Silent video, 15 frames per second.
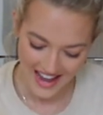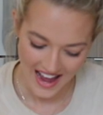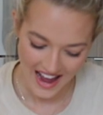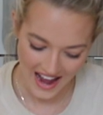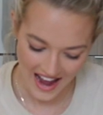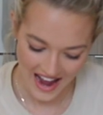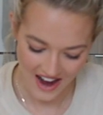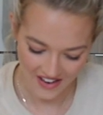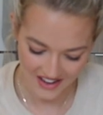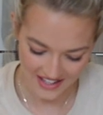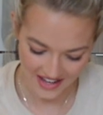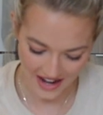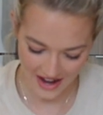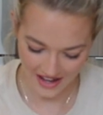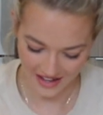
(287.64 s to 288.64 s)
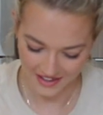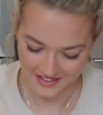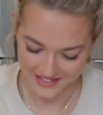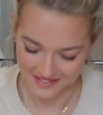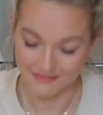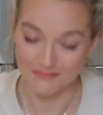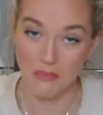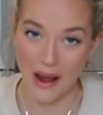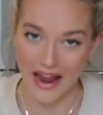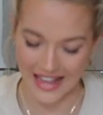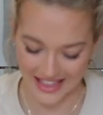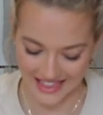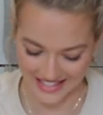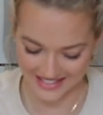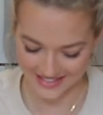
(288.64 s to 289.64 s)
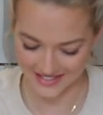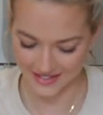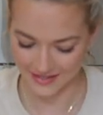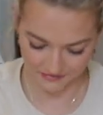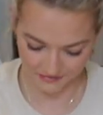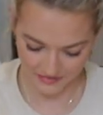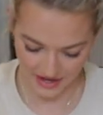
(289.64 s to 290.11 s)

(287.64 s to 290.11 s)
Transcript: how can I make this?